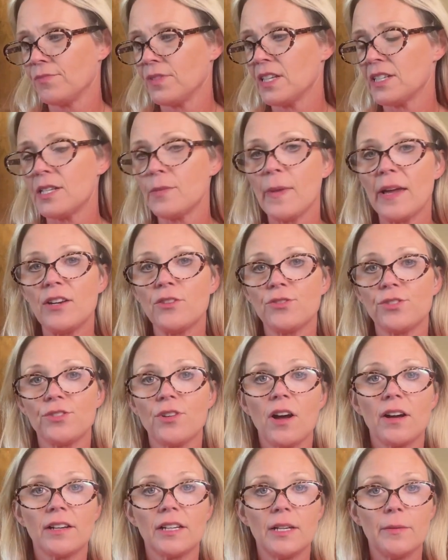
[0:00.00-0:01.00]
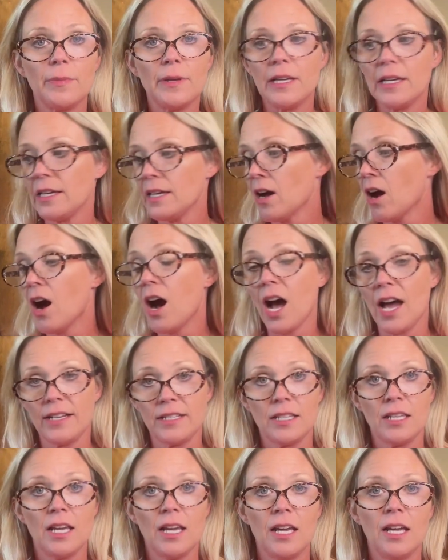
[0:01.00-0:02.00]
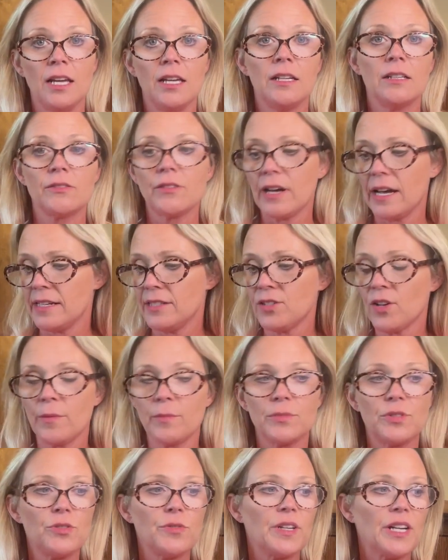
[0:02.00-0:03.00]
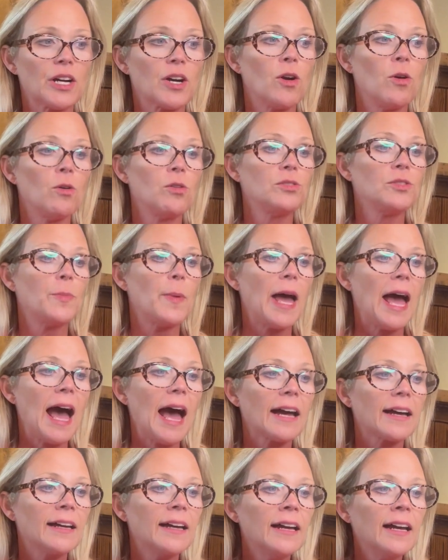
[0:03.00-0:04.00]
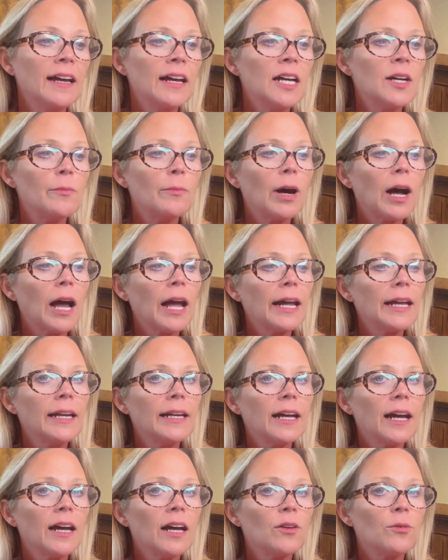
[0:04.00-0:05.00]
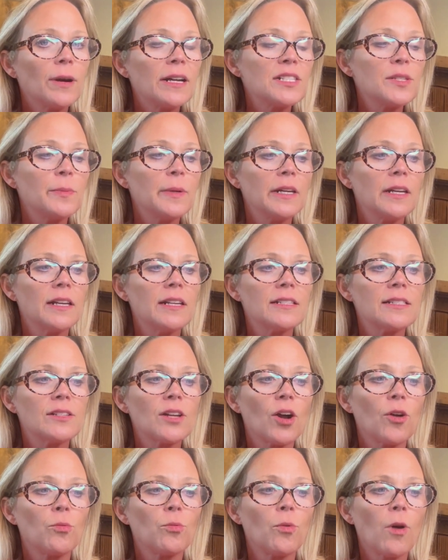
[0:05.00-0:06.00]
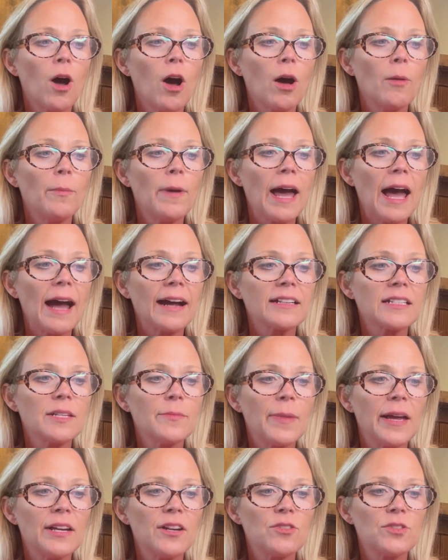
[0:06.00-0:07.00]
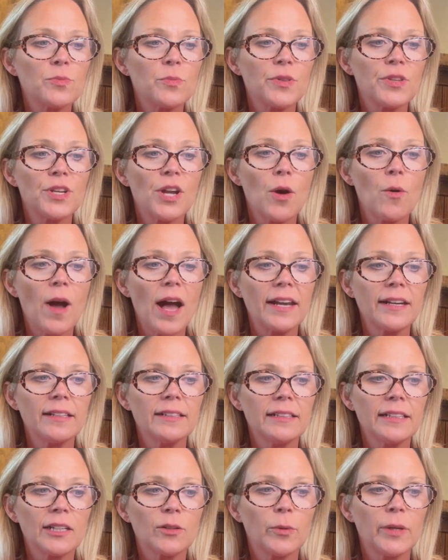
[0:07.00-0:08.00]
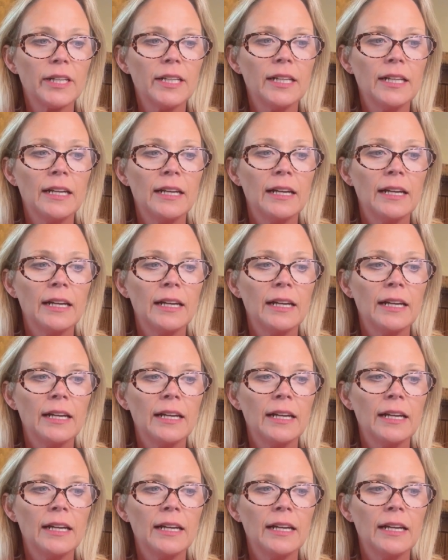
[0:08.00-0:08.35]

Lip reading: tomatoes are not going to be hot. Okay, so I'm doing a cold pack. My recipe is a raw packed tomatoes with no added liquid.